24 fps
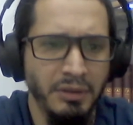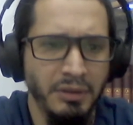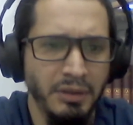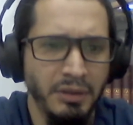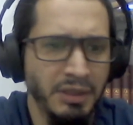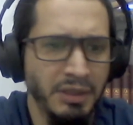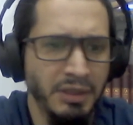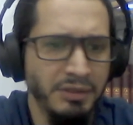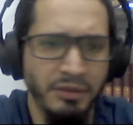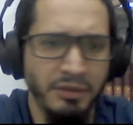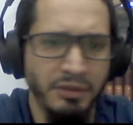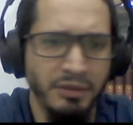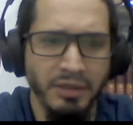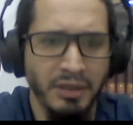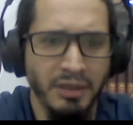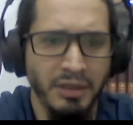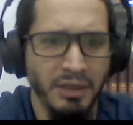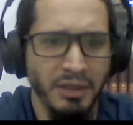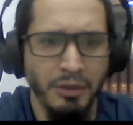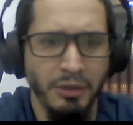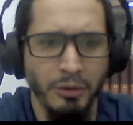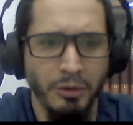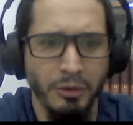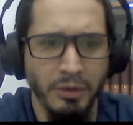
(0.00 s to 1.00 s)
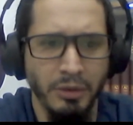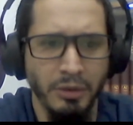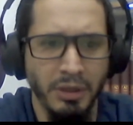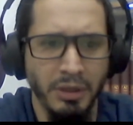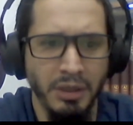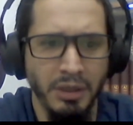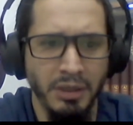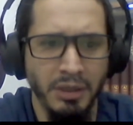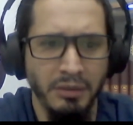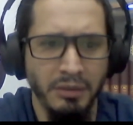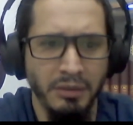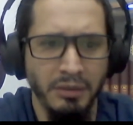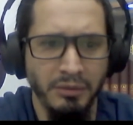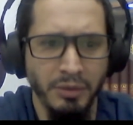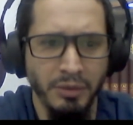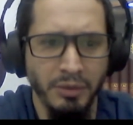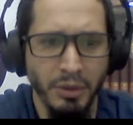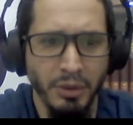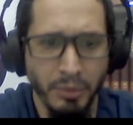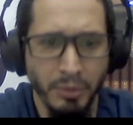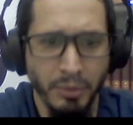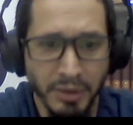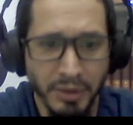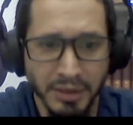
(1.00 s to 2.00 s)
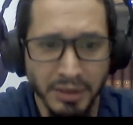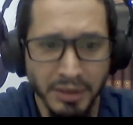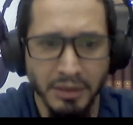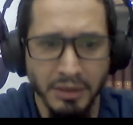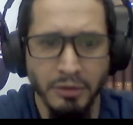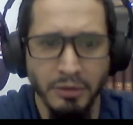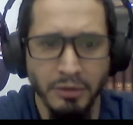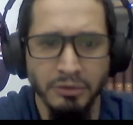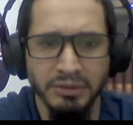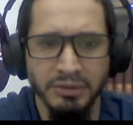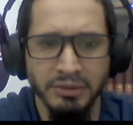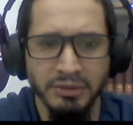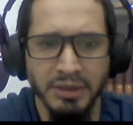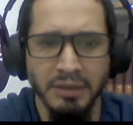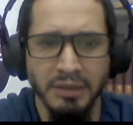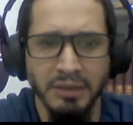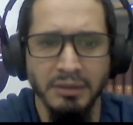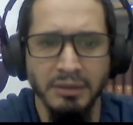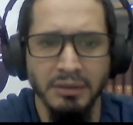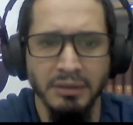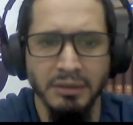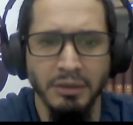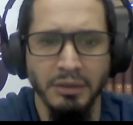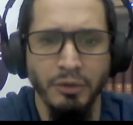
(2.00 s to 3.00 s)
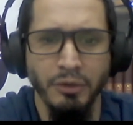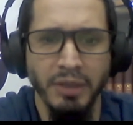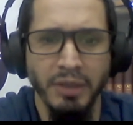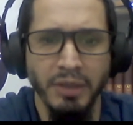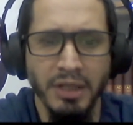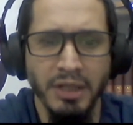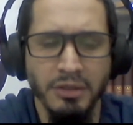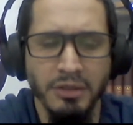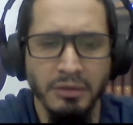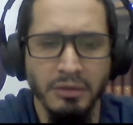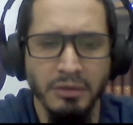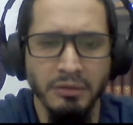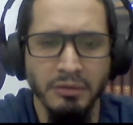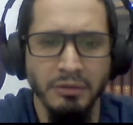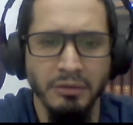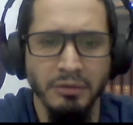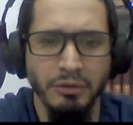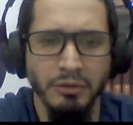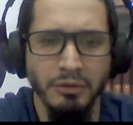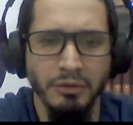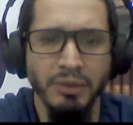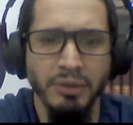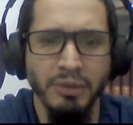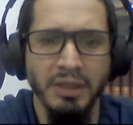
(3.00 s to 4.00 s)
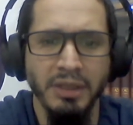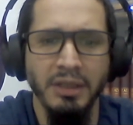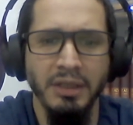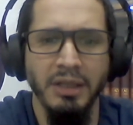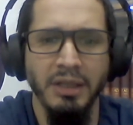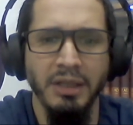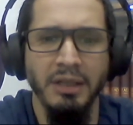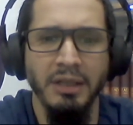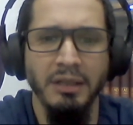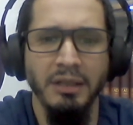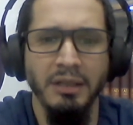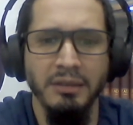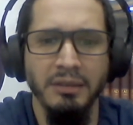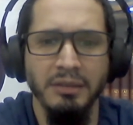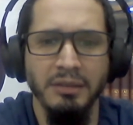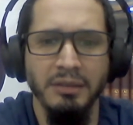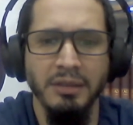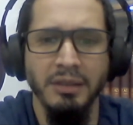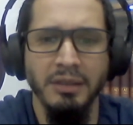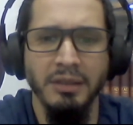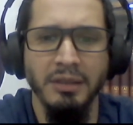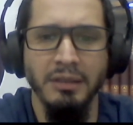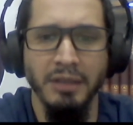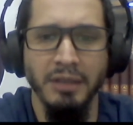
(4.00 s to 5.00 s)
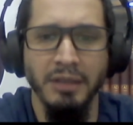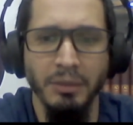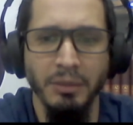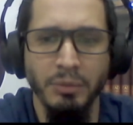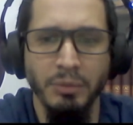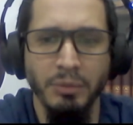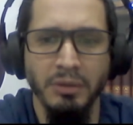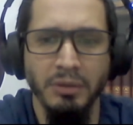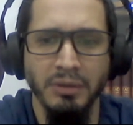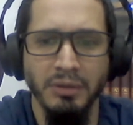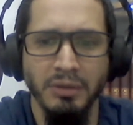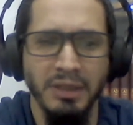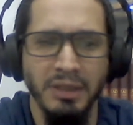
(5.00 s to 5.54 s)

Does not require constant connection to the electrical network.